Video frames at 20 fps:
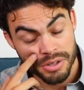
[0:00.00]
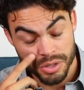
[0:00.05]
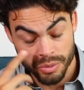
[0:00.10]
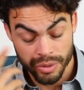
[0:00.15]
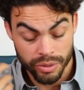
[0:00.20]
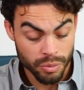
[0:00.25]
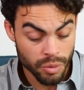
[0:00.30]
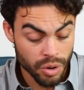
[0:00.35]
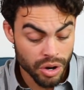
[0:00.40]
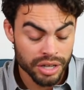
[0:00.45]
So we
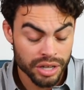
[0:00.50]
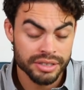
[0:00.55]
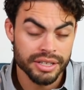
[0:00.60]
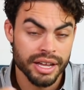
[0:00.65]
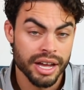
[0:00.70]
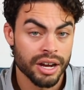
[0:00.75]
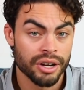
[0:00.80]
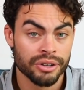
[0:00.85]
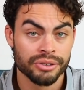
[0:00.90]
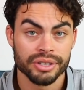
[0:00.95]
walk
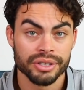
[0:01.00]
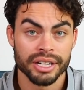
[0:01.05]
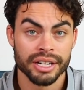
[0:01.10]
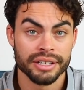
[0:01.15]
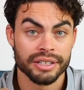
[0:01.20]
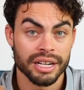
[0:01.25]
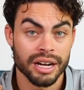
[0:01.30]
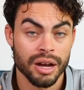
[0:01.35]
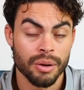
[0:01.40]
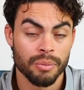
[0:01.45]
down
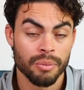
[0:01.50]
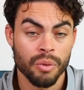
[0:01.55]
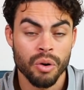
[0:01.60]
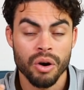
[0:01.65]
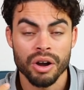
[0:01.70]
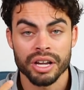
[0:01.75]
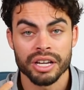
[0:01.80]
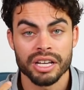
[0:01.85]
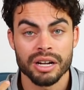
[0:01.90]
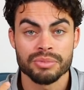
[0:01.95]
and then I'm
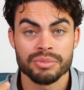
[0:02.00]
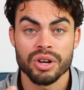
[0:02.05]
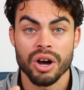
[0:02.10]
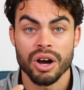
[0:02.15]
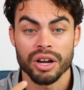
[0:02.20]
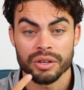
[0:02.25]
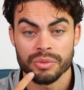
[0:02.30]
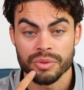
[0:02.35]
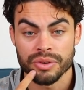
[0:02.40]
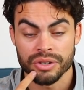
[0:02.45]
walking and I'm
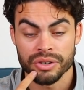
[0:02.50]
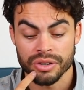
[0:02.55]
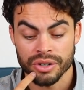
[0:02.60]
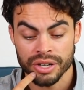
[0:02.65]
talking with her.